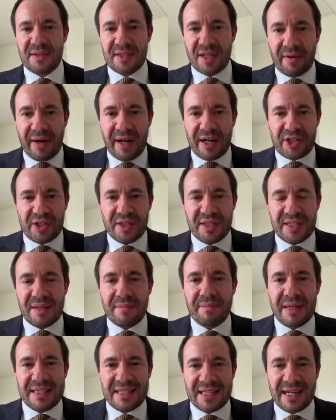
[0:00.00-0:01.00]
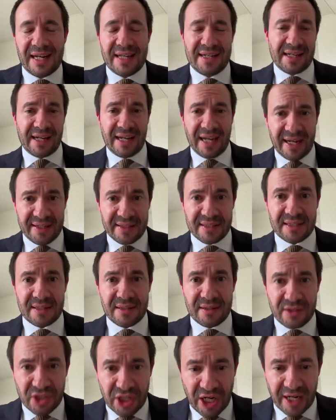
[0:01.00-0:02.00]
directions that mitigate
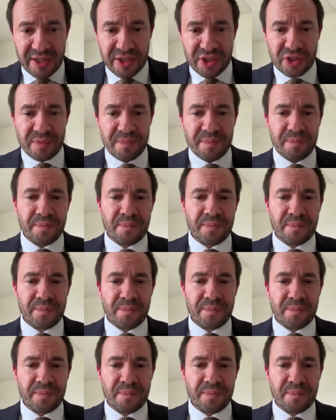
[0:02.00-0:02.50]
against change.